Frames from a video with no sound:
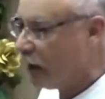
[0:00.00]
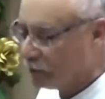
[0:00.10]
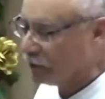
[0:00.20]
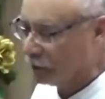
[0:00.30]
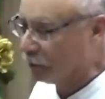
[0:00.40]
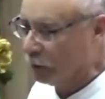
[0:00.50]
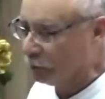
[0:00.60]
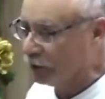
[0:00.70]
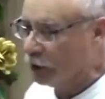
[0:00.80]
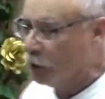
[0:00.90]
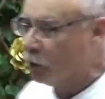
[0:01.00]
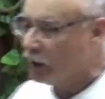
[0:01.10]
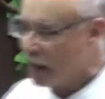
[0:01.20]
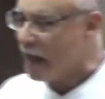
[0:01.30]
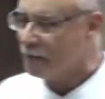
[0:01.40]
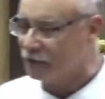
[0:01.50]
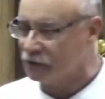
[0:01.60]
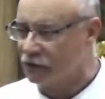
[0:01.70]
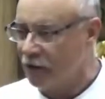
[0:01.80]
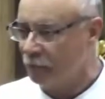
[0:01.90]
up in the pulpit, what
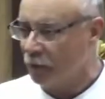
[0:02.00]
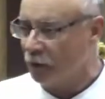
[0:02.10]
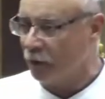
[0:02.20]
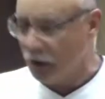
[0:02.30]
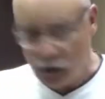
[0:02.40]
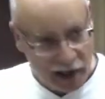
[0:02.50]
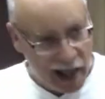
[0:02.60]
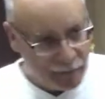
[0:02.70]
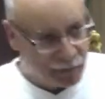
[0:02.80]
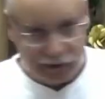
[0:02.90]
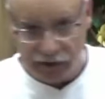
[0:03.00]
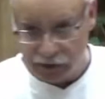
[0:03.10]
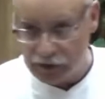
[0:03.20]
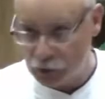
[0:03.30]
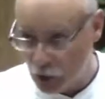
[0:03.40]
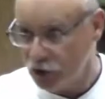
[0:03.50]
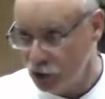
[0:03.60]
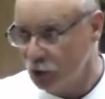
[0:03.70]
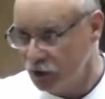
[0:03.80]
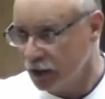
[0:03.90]
happens? Well, you know what happens is what
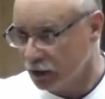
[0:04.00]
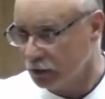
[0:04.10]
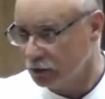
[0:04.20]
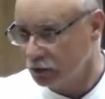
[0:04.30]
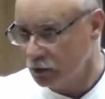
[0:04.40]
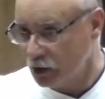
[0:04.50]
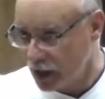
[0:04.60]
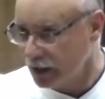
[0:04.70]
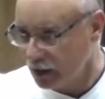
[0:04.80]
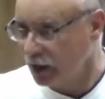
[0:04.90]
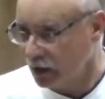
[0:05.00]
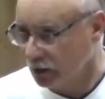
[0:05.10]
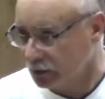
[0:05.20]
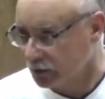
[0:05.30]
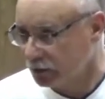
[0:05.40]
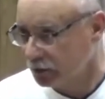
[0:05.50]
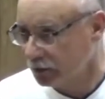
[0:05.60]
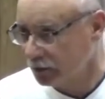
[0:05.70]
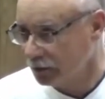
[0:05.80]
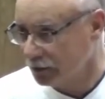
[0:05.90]
you did. You kind of giggled.
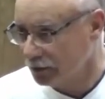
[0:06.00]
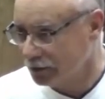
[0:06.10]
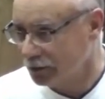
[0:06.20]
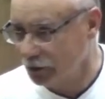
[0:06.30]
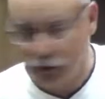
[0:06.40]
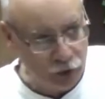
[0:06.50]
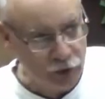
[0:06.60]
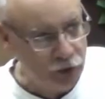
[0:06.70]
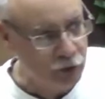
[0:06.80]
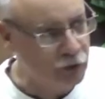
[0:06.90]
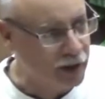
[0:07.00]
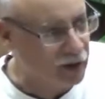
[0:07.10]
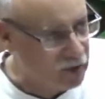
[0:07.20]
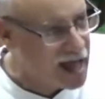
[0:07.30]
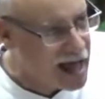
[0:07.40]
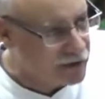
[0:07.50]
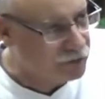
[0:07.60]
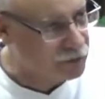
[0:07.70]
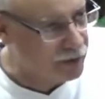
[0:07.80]
You kind of laughed,